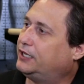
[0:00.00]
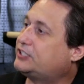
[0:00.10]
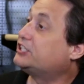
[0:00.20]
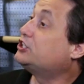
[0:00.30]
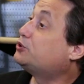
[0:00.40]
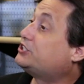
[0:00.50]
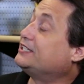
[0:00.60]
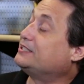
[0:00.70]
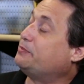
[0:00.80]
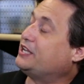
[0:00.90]
It's
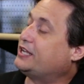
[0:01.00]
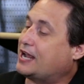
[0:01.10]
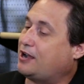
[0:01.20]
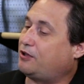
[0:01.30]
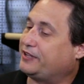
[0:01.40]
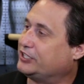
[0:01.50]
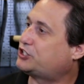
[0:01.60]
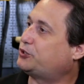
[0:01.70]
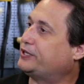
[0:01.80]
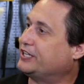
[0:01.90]
interesting to me how the
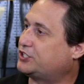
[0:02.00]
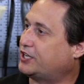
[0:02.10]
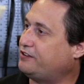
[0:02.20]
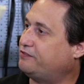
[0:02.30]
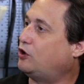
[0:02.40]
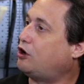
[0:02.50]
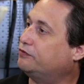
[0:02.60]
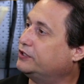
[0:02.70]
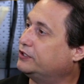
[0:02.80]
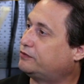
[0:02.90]
industry has
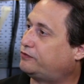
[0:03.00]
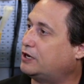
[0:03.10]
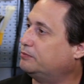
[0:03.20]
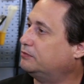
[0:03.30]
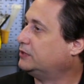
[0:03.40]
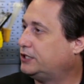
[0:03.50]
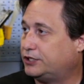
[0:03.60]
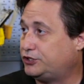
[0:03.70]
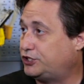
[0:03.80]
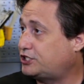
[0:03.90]
evolved from
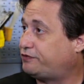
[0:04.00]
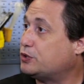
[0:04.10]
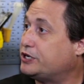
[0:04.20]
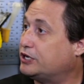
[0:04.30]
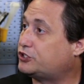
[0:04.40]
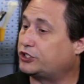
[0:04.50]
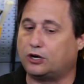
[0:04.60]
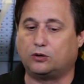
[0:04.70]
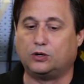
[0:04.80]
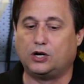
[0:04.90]
just a few years
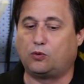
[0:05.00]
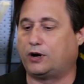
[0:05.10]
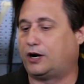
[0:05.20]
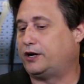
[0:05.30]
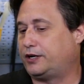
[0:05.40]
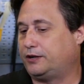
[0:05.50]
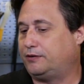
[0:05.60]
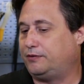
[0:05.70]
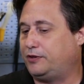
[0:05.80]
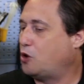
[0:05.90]
ago where
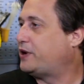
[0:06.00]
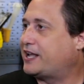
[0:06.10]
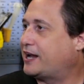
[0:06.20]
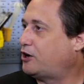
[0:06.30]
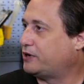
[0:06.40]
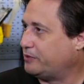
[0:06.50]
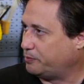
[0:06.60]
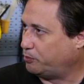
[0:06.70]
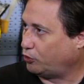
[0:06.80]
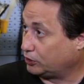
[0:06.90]
nobody cared what a
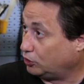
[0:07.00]
motherboard